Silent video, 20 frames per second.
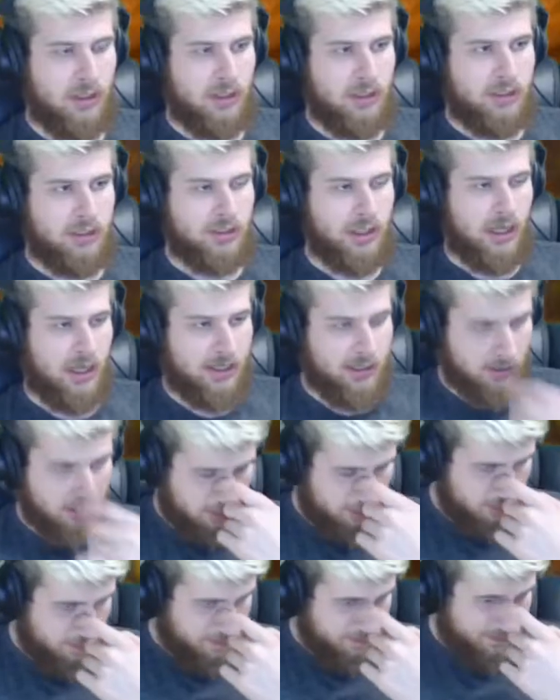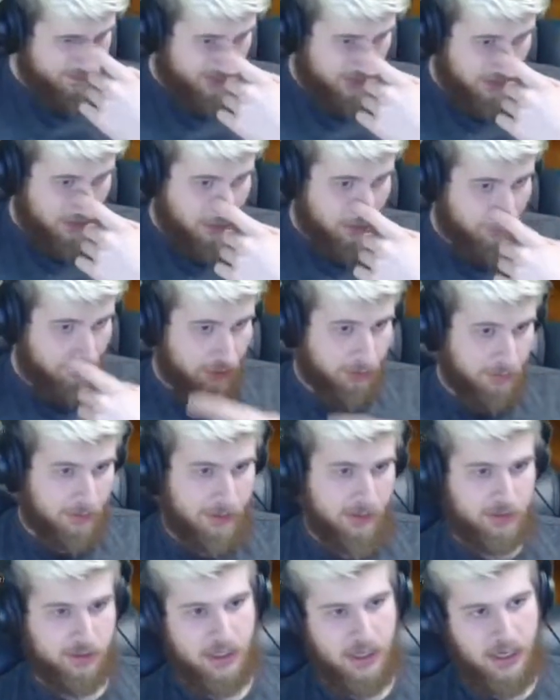Shakatu, you get a free one
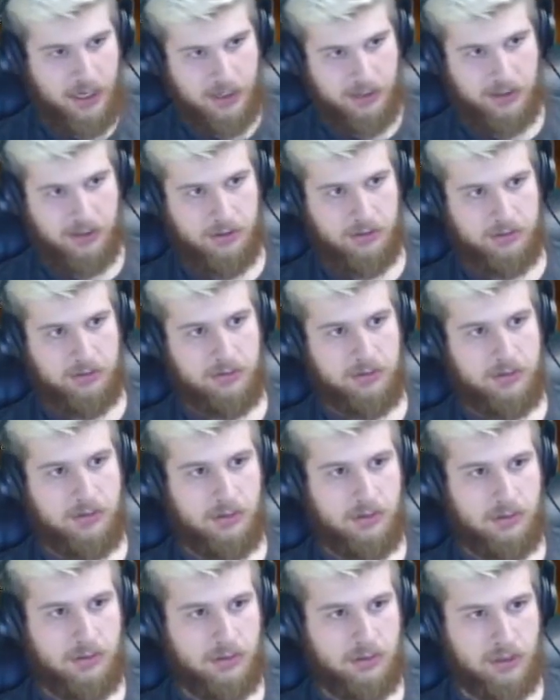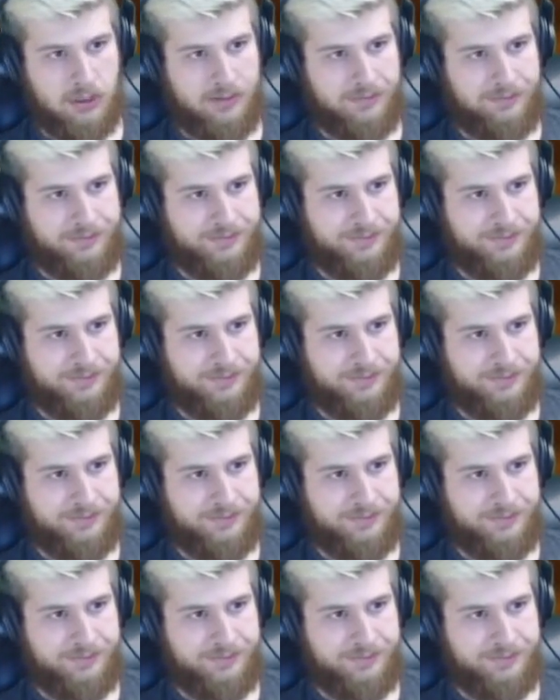in Shakatu, right?